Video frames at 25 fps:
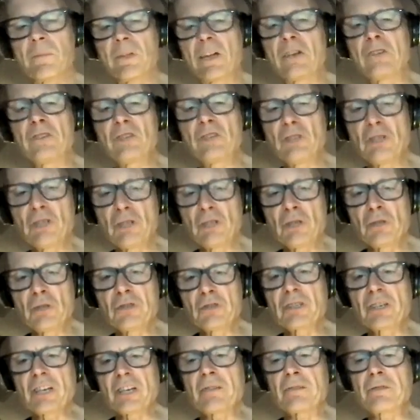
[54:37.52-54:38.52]
Now, do you
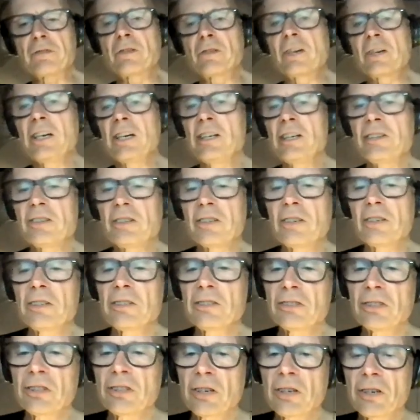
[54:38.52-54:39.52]
use that for anything,
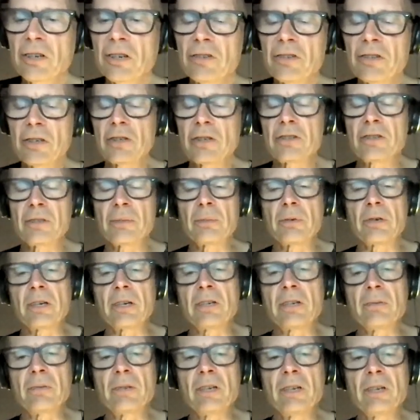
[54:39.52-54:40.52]
Sharon? The
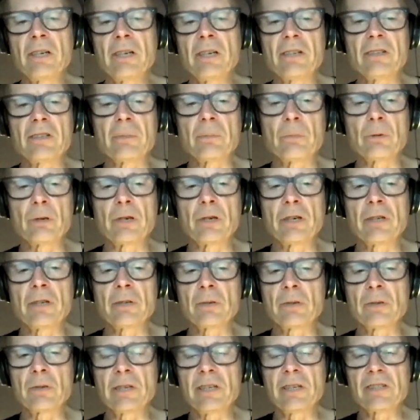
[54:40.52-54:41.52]
bindweed and the morning
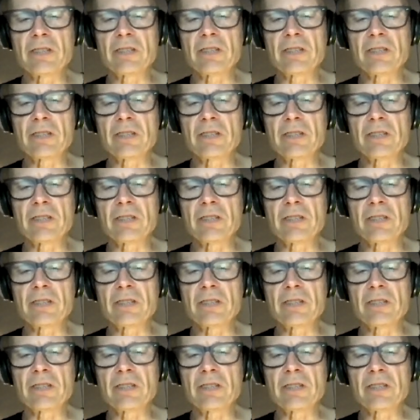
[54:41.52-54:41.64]
glory? Is